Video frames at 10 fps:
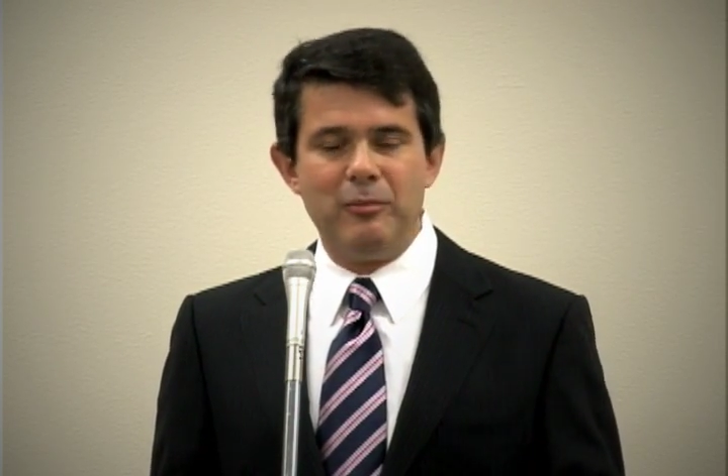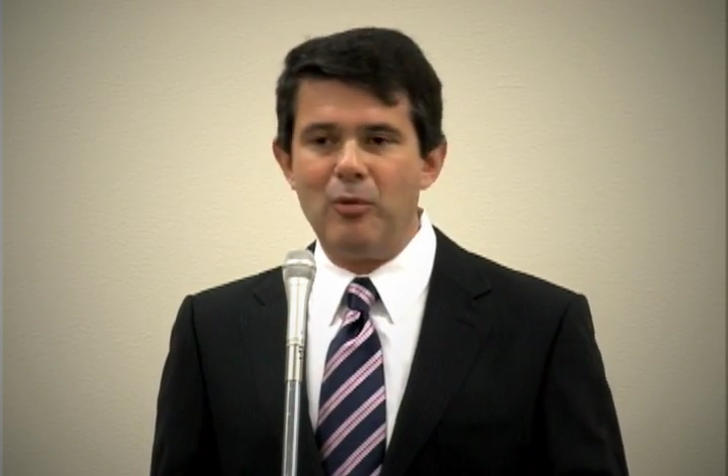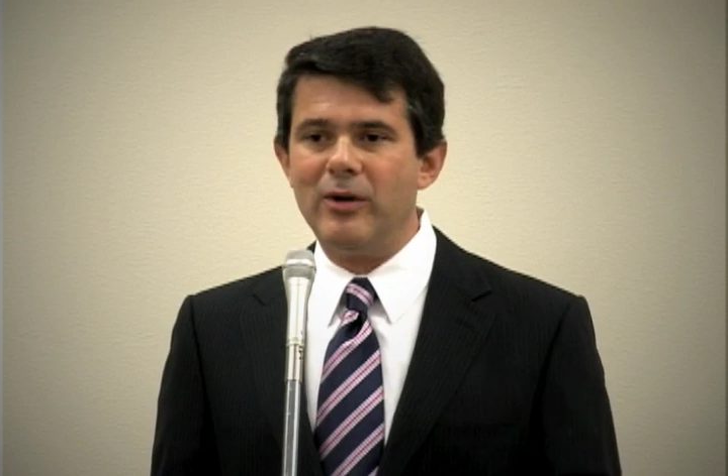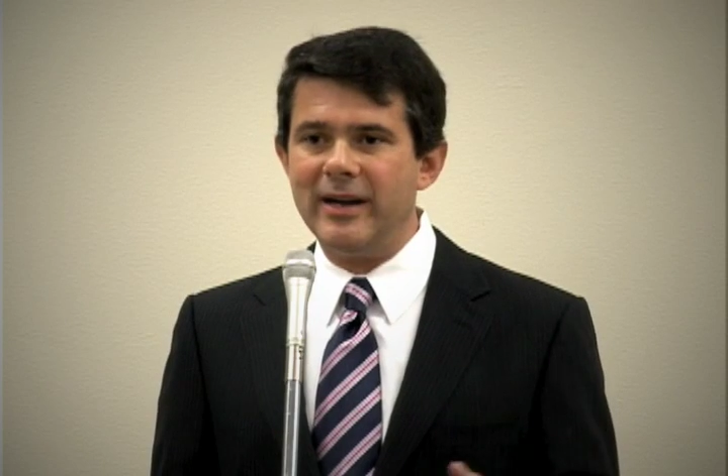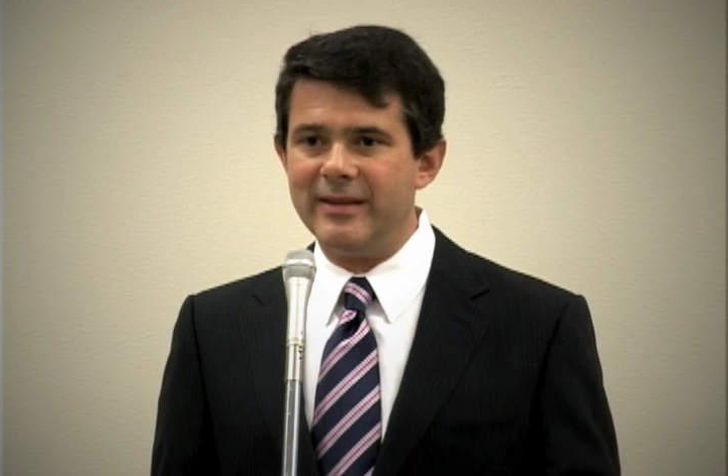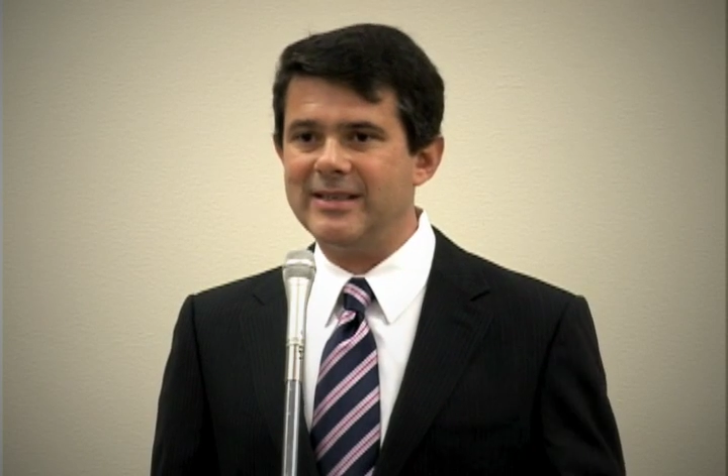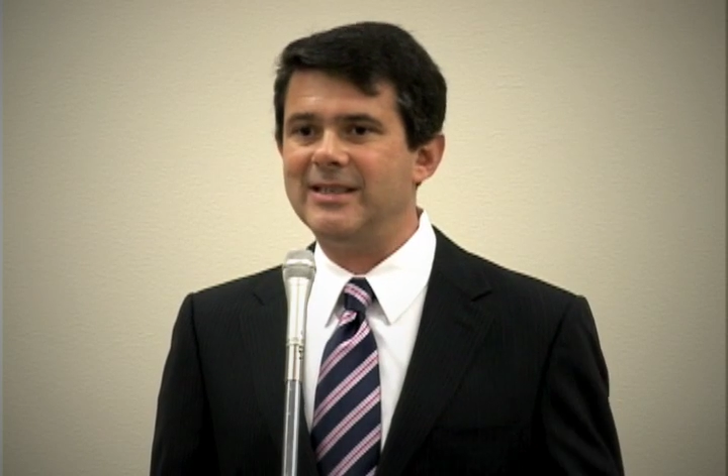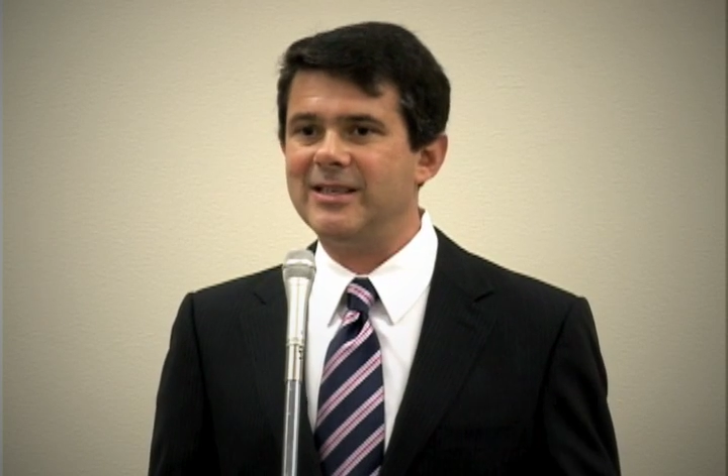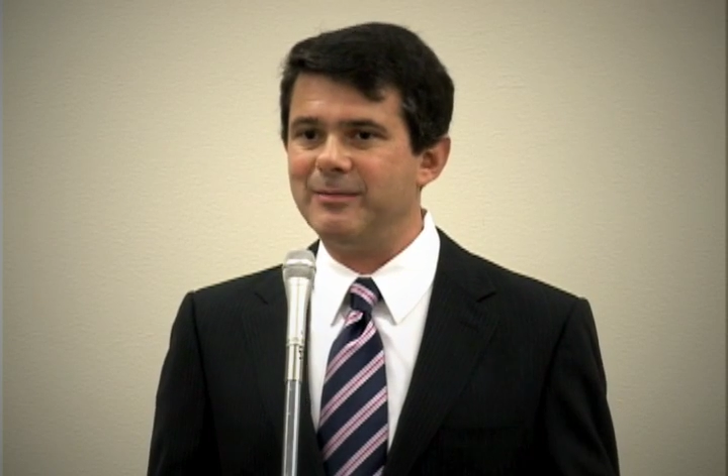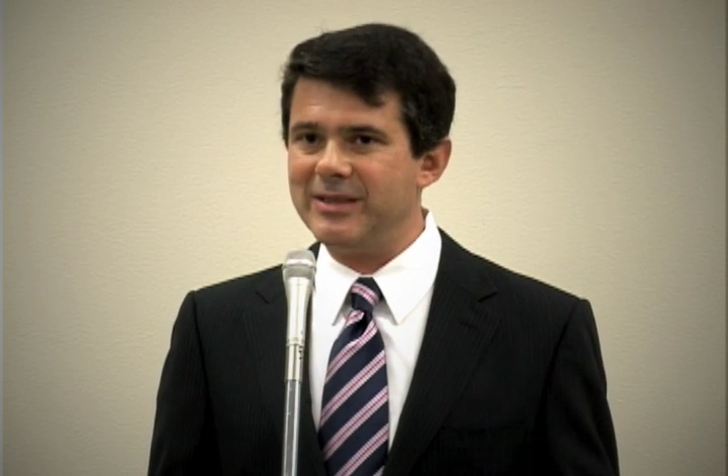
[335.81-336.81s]
borne in the
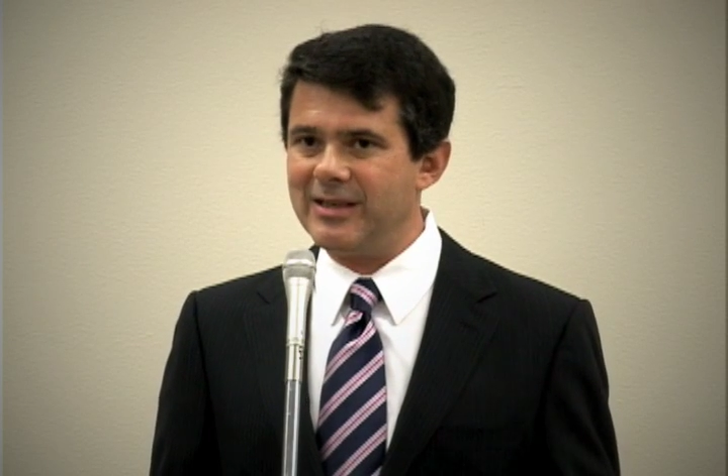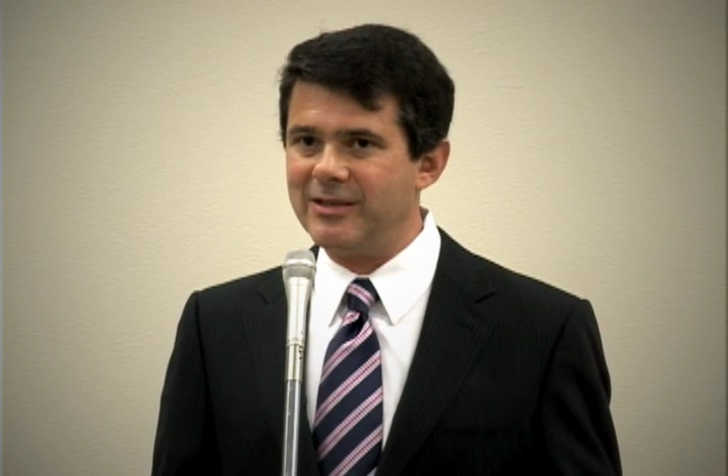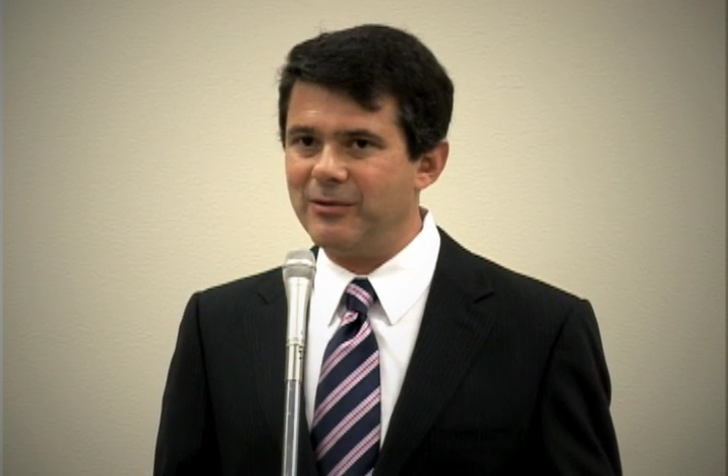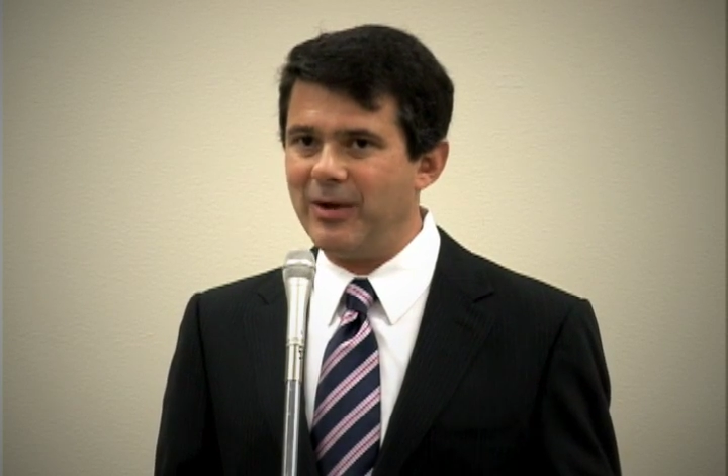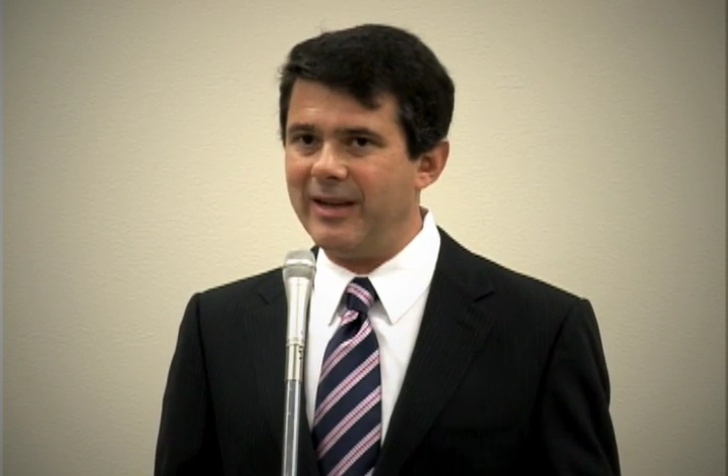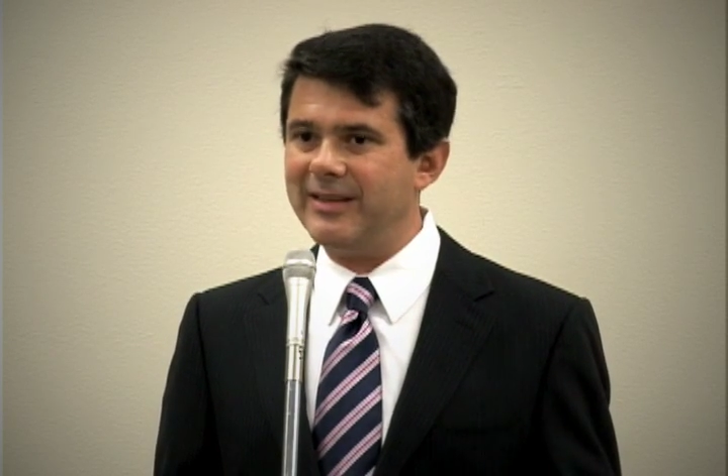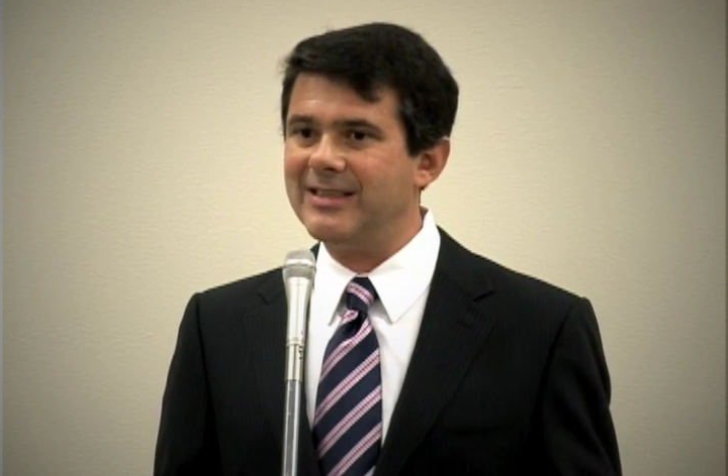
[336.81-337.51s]
system in such a way that